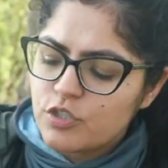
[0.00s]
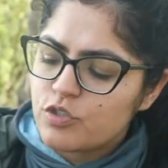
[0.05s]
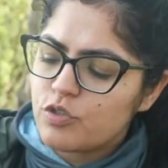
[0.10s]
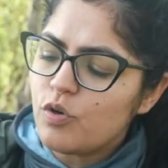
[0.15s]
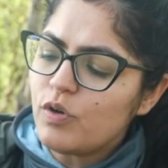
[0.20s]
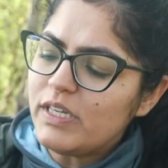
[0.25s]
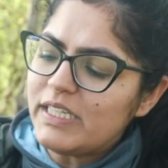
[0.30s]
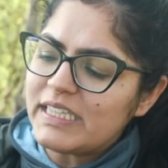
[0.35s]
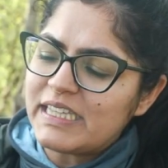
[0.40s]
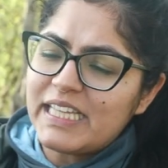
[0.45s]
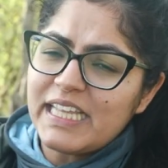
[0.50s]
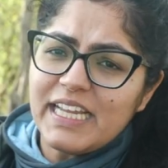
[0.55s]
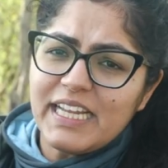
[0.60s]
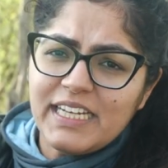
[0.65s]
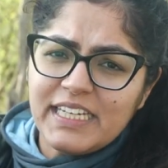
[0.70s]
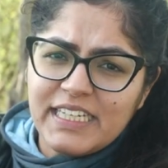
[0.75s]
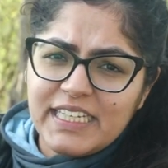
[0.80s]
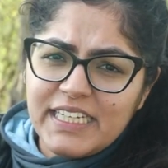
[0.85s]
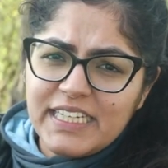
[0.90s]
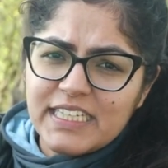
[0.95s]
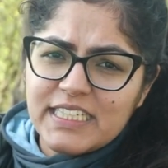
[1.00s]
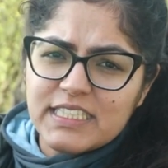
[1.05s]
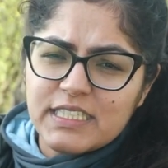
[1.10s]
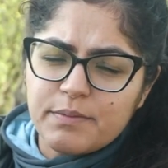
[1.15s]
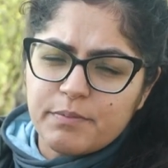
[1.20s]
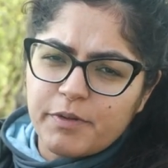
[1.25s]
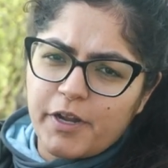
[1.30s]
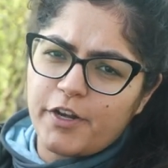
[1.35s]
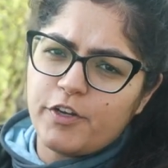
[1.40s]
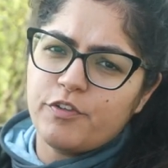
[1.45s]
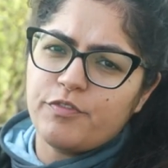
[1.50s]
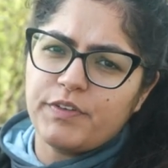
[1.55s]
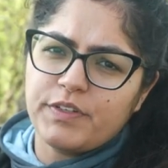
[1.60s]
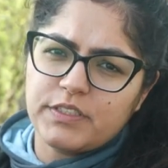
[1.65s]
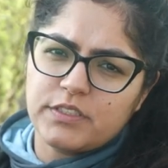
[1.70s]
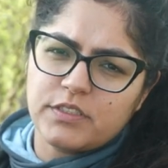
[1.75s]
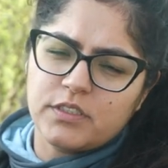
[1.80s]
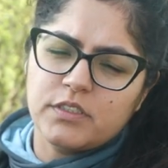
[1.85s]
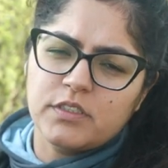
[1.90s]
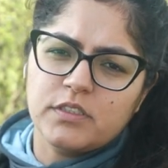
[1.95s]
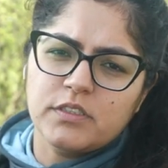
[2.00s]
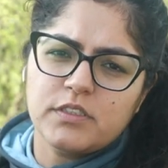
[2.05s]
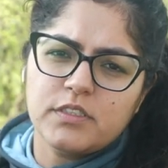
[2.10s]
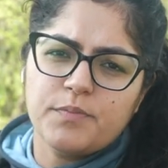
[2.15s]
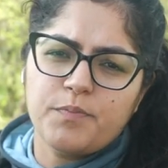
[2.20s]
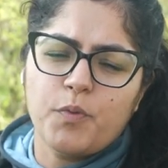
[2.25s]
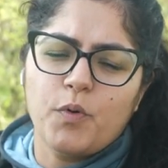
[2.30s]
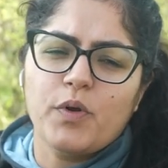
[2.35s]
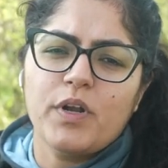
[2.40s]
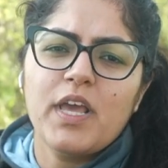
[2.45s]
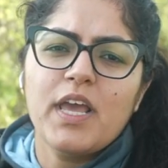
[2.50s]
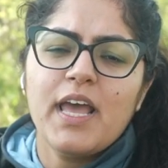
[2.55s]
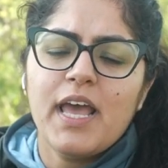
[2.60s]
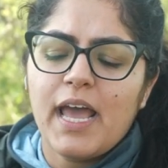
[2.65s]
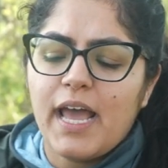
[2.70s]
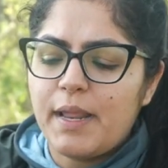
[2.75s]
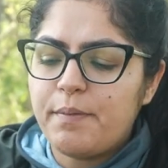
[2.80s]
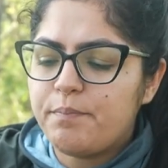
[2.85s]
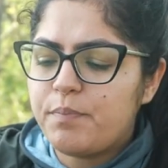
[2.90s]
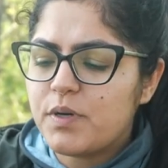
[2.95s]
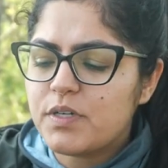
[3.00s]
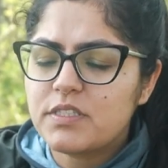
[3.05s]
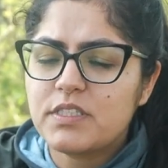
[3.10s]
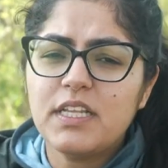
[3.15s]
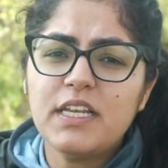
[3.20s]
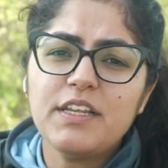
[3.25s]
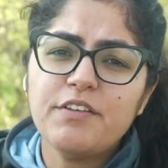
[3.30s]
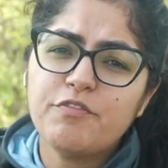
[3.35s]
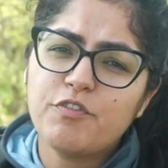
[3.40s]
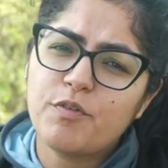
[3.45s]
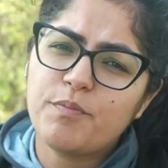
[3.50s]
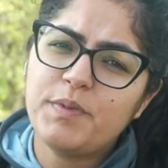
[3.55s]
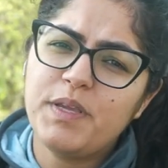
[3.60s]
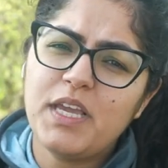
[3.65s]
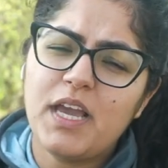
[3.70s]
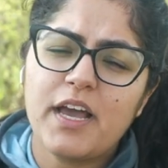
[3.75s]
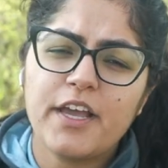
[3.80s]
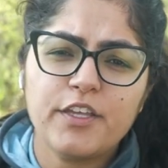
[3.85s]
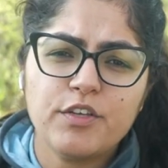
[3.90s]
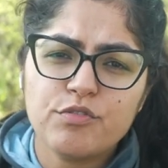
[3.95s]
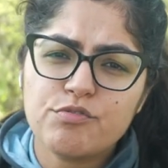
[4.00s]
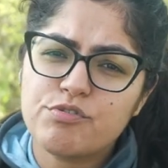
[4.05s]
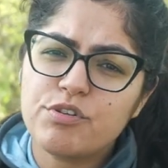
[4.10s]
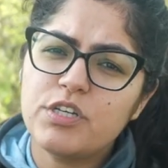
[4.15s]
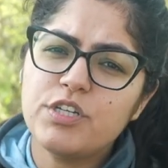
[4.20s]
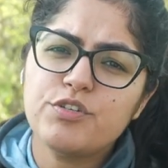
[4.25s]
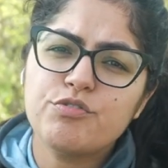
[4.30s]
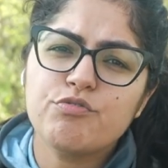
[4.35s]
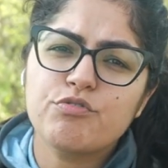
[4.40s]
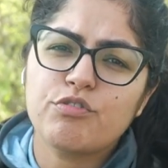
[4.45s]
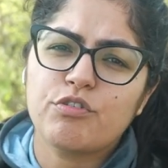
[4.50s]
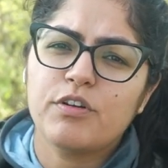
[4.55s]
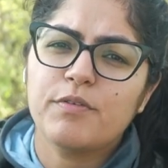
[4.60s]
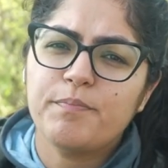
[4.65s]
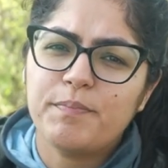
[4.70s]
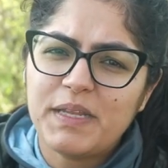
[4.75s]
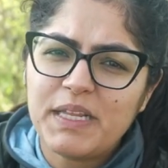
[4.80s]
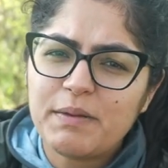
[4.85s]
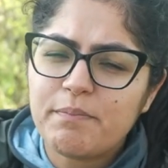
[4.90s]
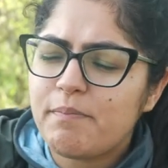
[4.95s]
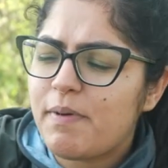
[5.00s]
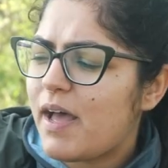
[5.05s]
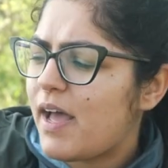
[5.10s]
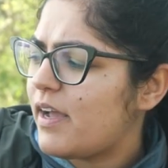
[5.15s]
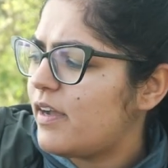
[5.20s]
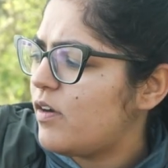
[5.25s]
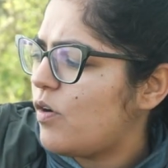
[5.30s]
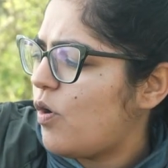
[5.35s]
So they need some kind of external support. And personally for me, I usually shoot on a bean bag